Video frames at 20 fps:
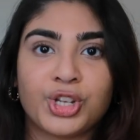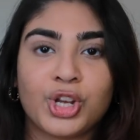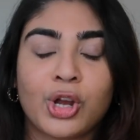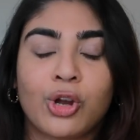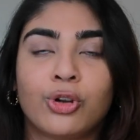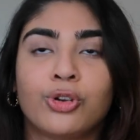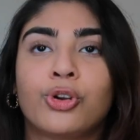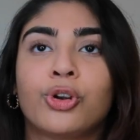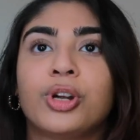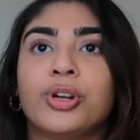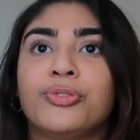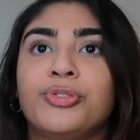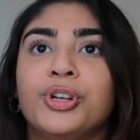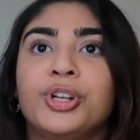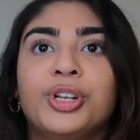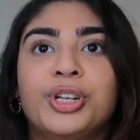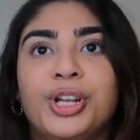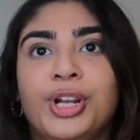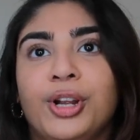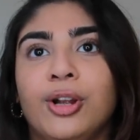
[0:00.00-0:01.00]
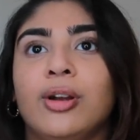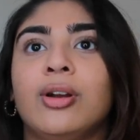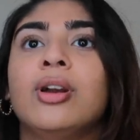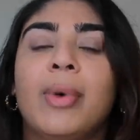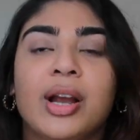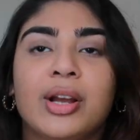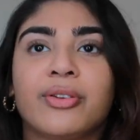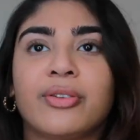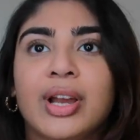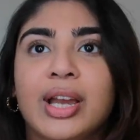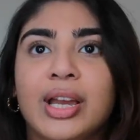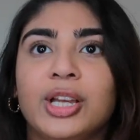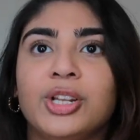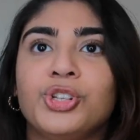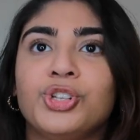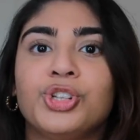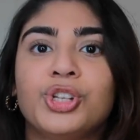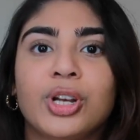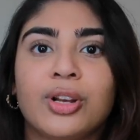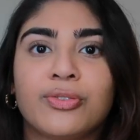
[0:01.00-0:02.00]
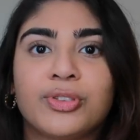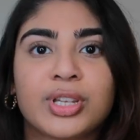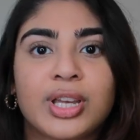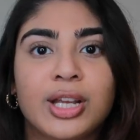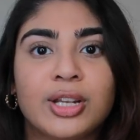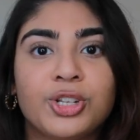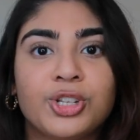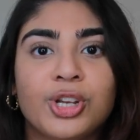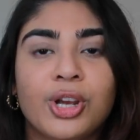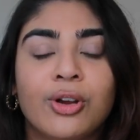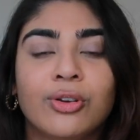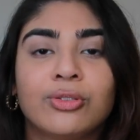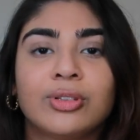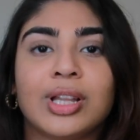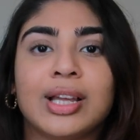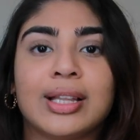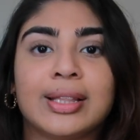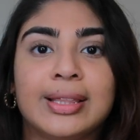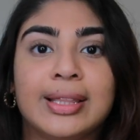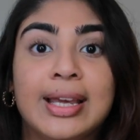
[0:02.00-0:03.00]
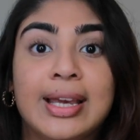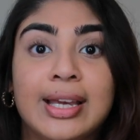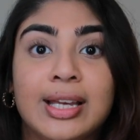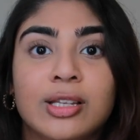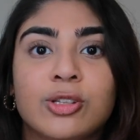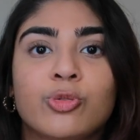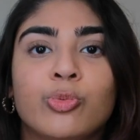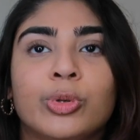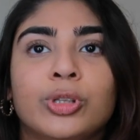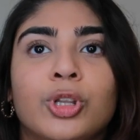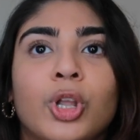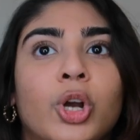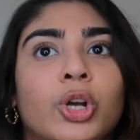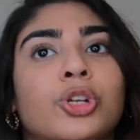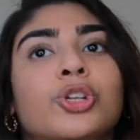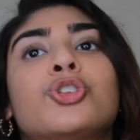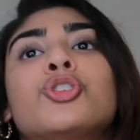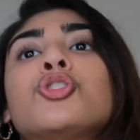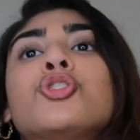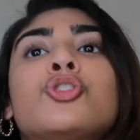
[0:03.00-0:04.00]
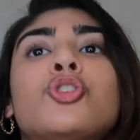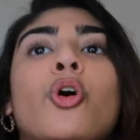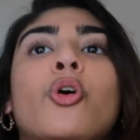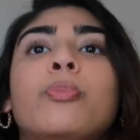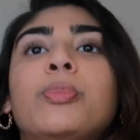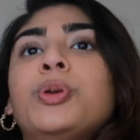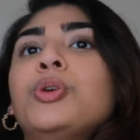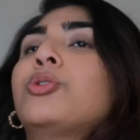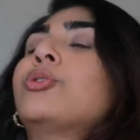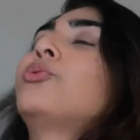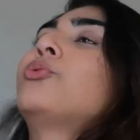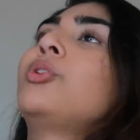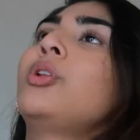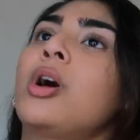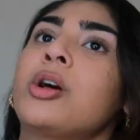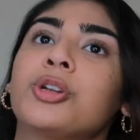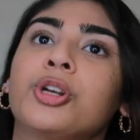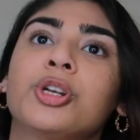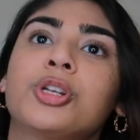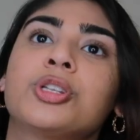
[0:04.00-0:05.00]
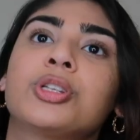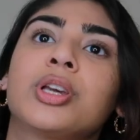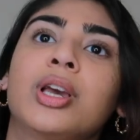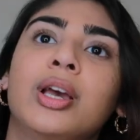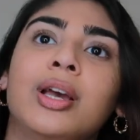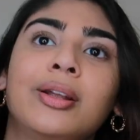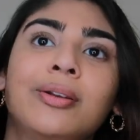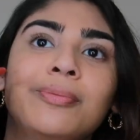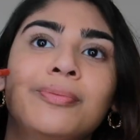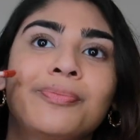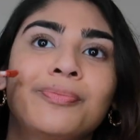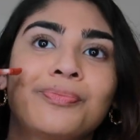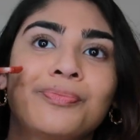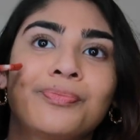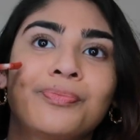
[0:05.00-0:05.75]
tone or if you're near my range of skin tone, like this would look so beautiful on your skin.